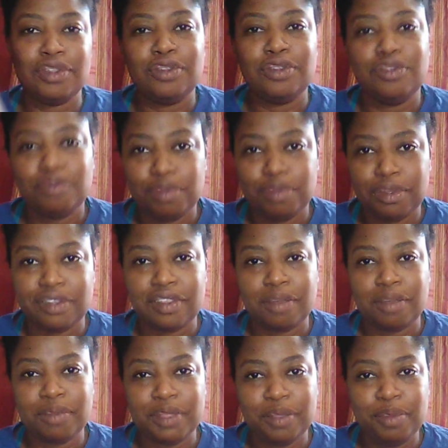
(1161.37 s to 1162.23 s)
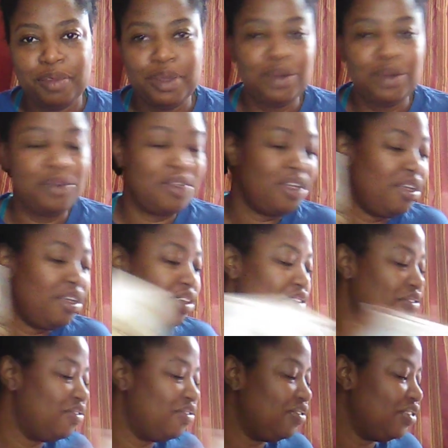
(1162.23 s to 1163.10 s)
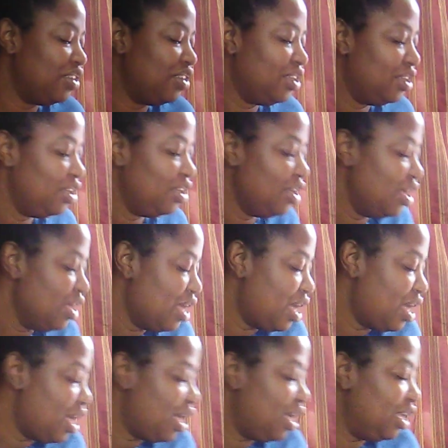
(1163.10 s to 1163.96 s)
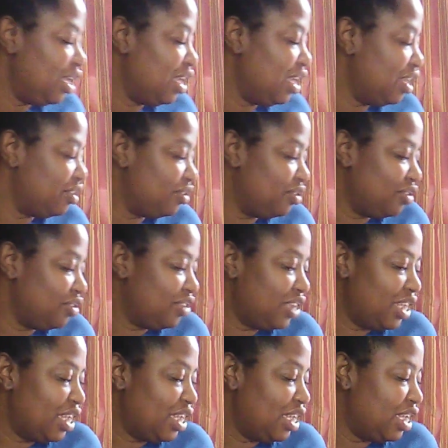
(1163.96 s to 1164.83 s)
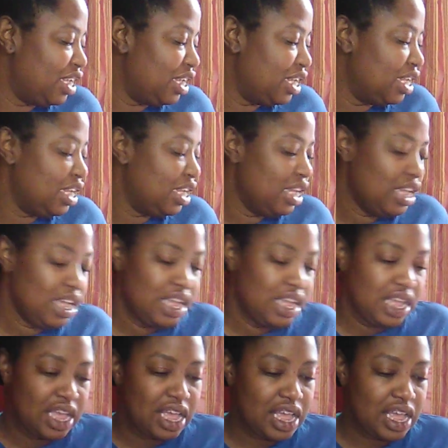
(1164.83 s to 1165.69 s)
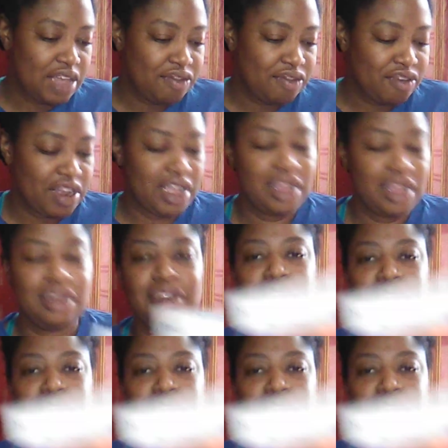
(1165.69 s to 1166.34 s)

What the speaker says: the two books I'm in the middle of, yesterday I read